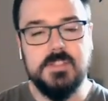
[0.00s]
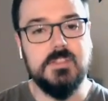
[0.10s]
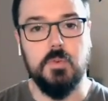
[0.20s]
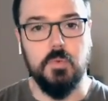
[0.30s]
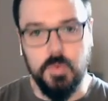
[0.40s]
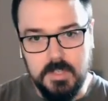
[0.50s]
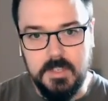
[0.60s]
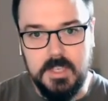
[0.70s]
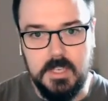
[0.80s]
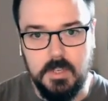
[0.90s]
This is a
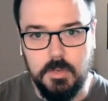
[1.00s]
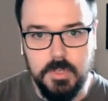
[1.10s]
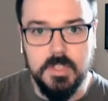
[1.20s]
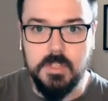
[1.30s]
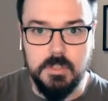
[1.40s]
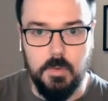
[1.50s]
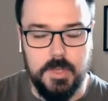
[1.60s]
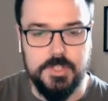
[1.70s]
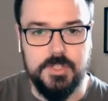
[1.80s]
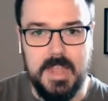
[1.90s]
really, really good
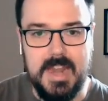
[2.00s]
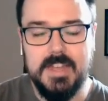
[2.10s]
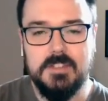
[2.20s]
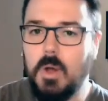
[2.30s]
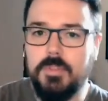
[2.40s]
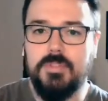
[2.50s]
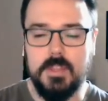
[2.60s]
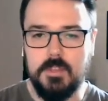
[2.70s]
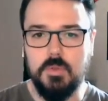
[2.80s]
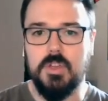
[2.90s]
question, and I don't
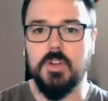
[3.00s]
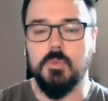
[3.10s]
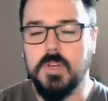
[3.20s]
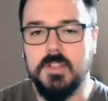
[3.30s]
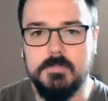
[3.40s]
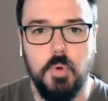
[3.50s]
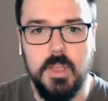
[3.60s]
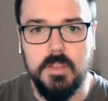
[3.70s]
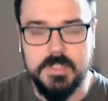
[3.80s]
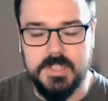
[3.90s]
think you can really
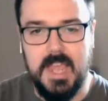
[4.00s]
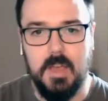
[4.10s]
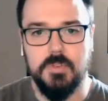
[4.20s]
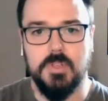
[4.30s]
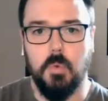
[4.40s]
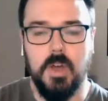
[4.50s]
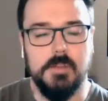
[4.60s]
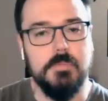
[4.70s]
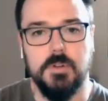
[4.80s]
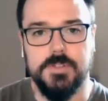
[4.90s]
boil it down to
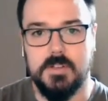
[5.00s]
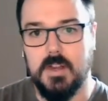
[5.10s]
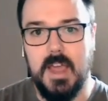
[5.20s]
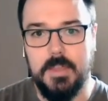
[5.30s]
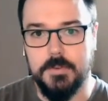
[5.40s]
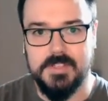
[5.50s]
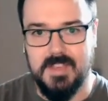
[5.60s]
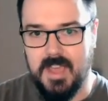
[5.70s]
one person on either